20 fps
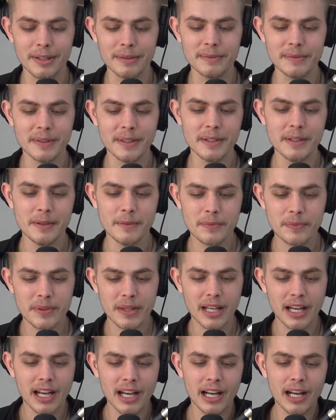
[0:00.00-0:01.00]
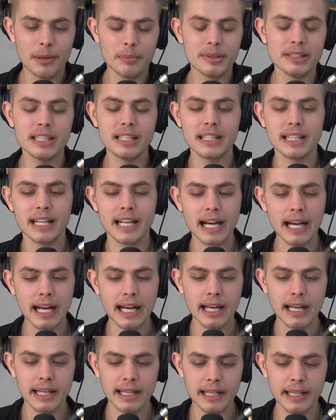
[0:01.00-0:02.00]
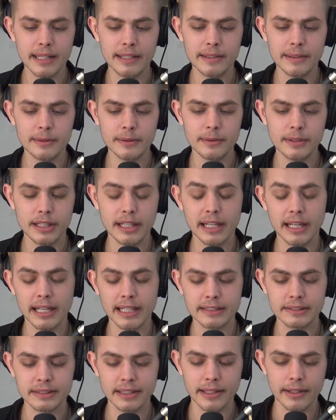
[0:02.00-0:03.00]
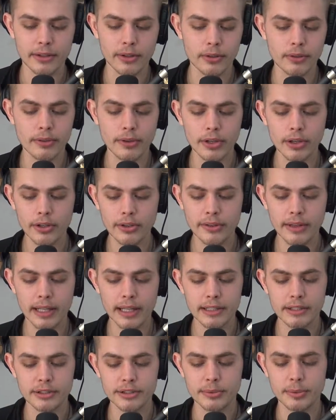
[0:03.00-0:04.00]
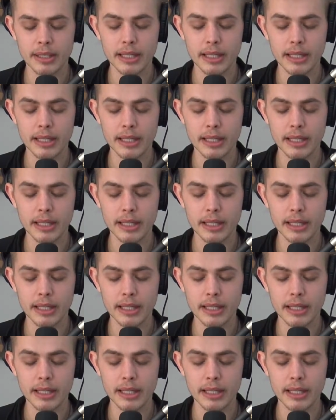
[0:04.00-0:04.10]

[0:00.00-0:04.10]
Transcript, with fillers: Um, uh, but then the guy then I guess Taylor overheard that and she